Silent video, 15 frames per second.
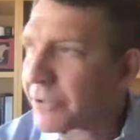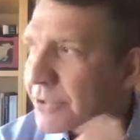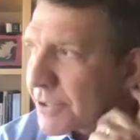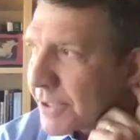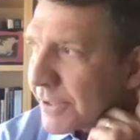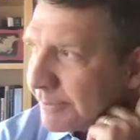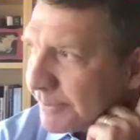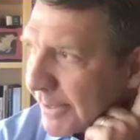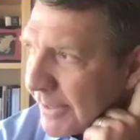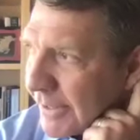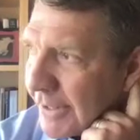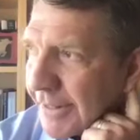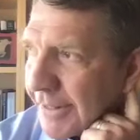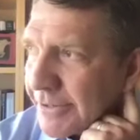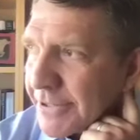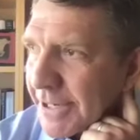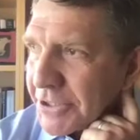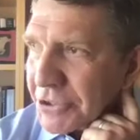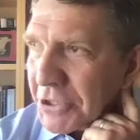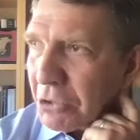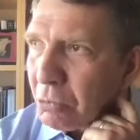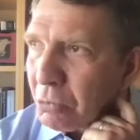There's a there's
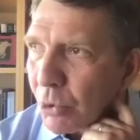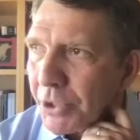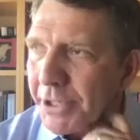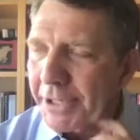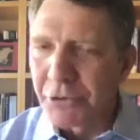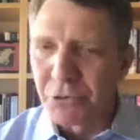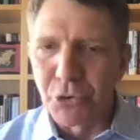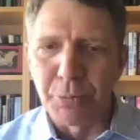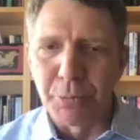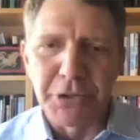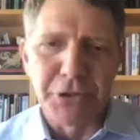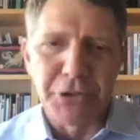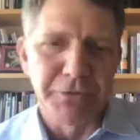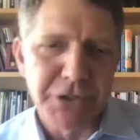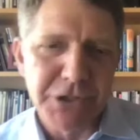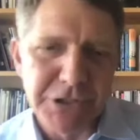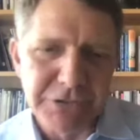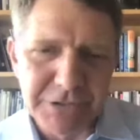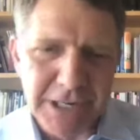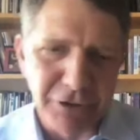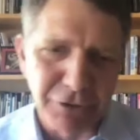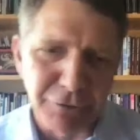actually a working group at the University of
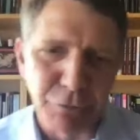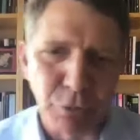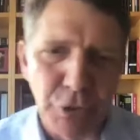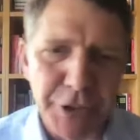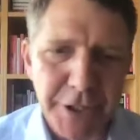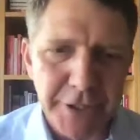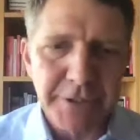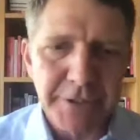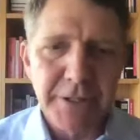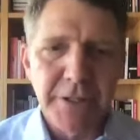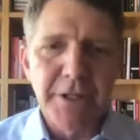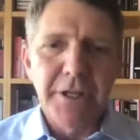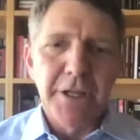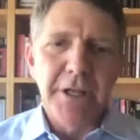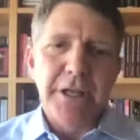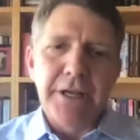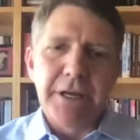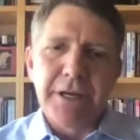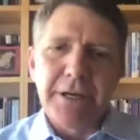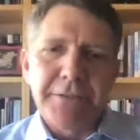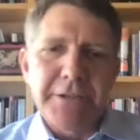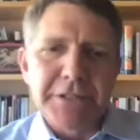California
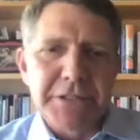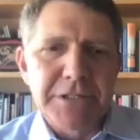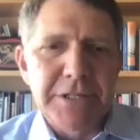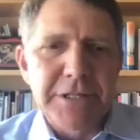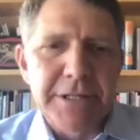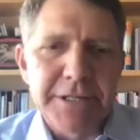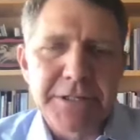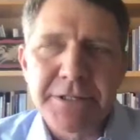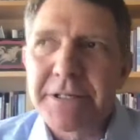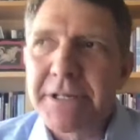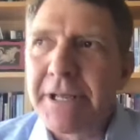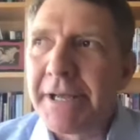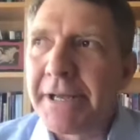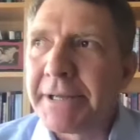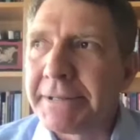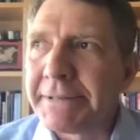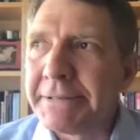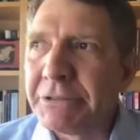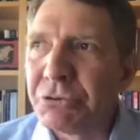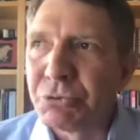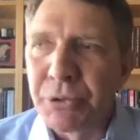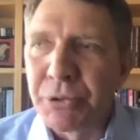uh, that's that's uh,
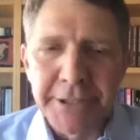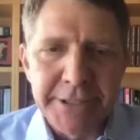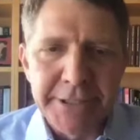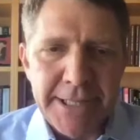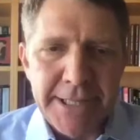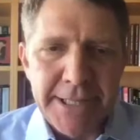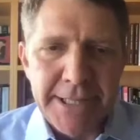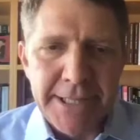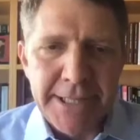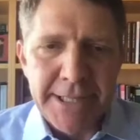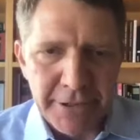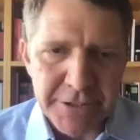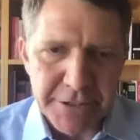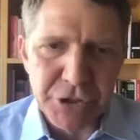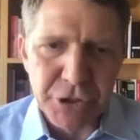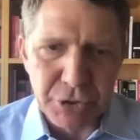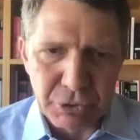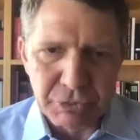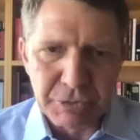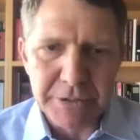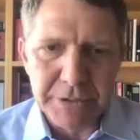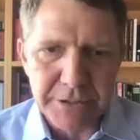drilling down on
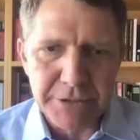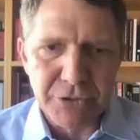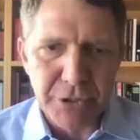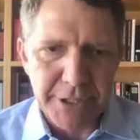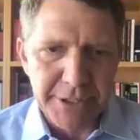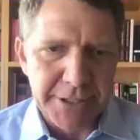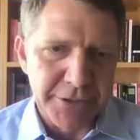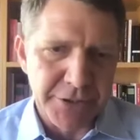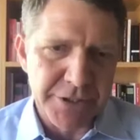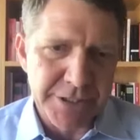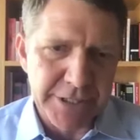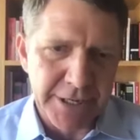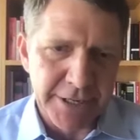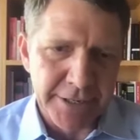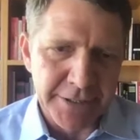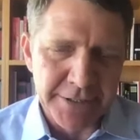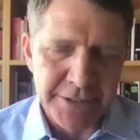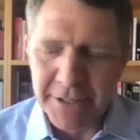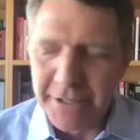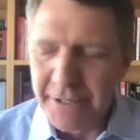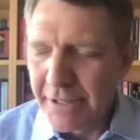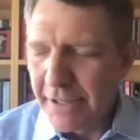this issue to try to
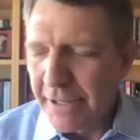understand